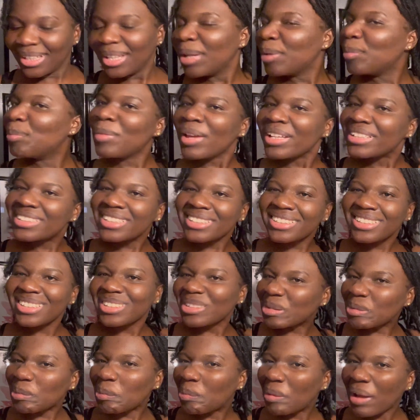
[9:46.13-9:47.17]

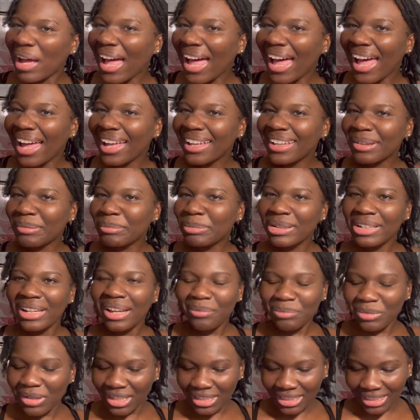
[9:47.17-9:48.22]
messages back, but
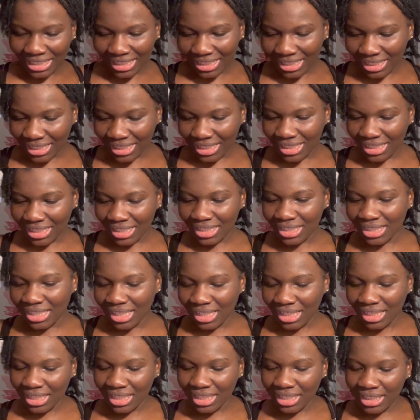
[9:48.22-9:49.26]
I'm not getting
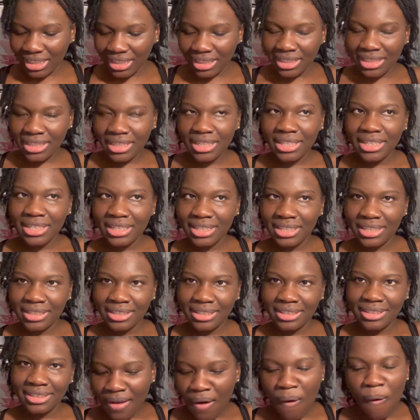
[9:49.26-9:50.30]
anything.
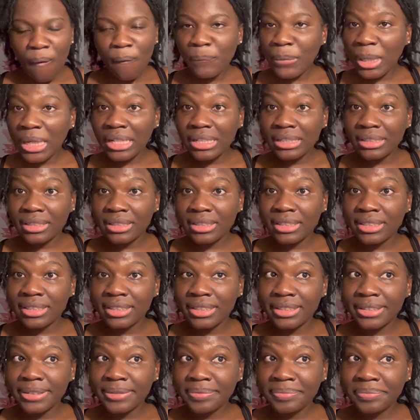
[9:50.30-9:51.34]
Oh my
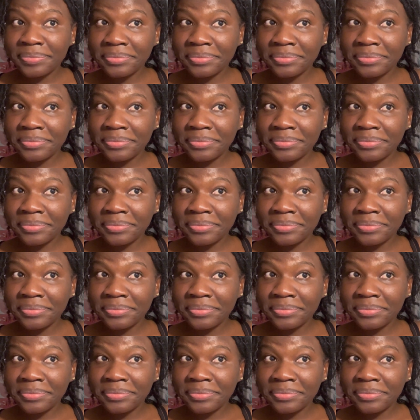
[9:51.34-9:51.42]
God.